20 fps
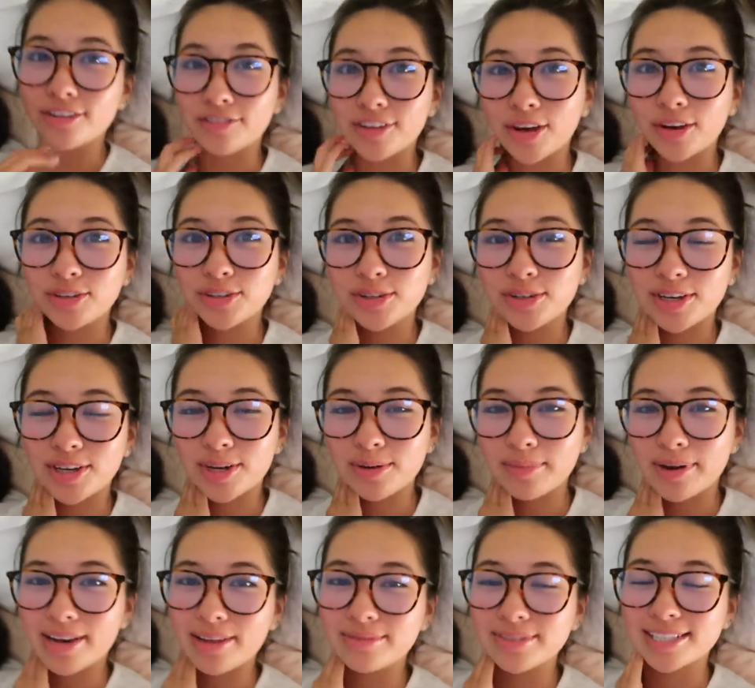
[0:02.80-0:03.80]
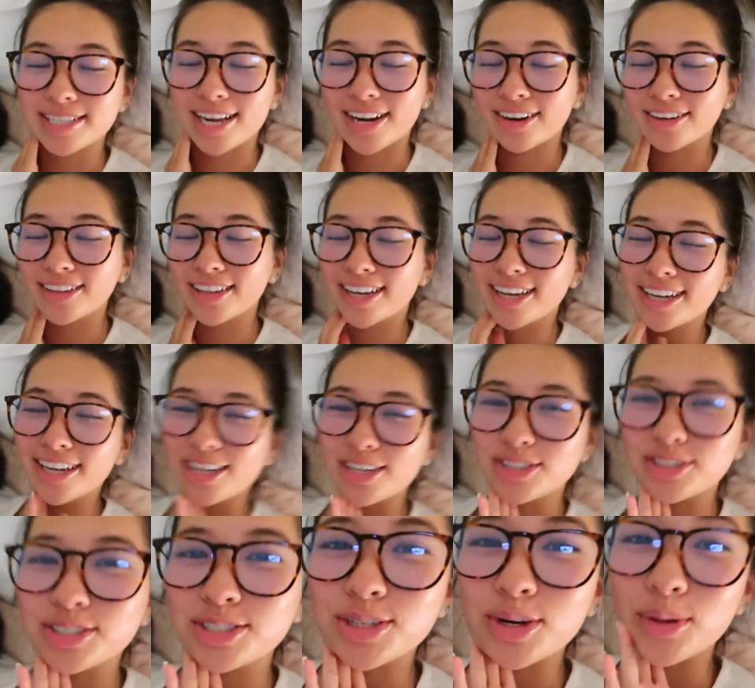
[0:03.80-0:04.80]
If y'all are new here, my name is Caroline and you
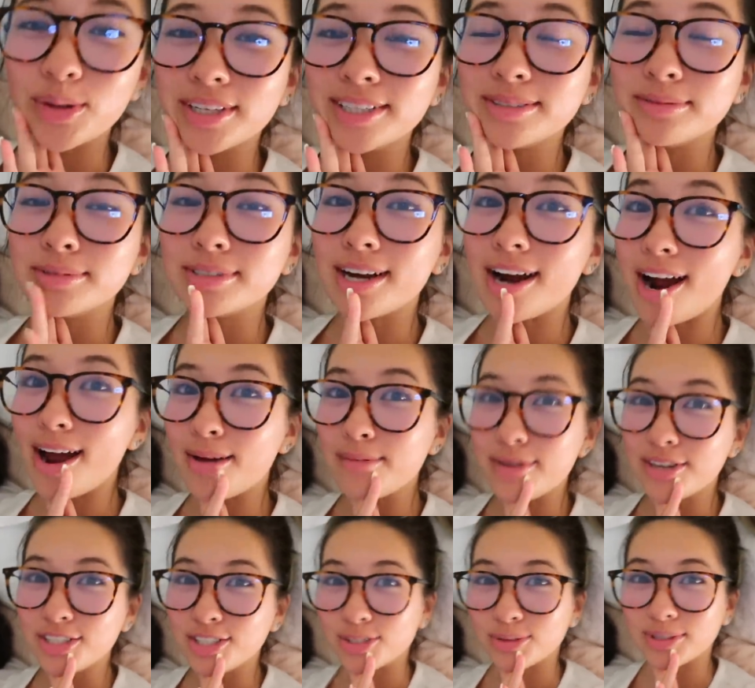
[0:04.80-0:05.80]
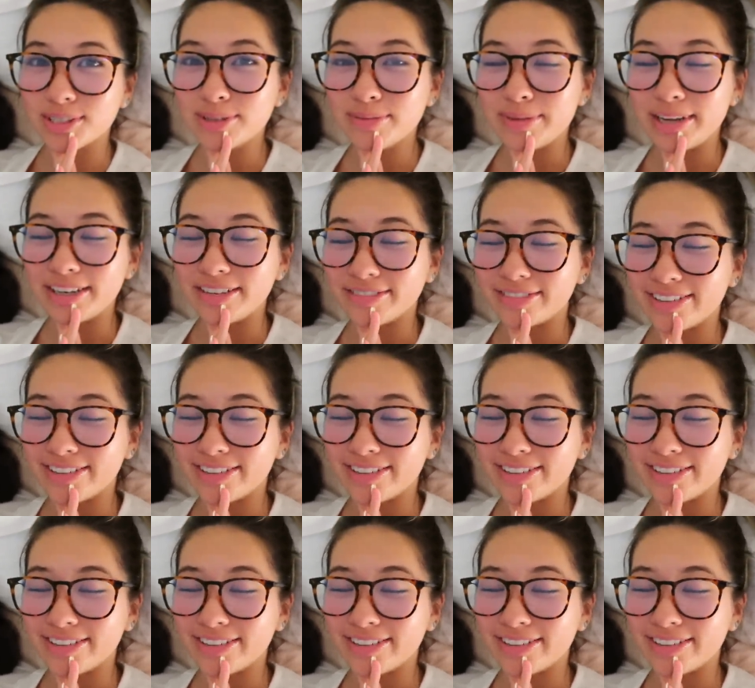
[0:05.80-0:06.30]
should totally subscribe and join the Man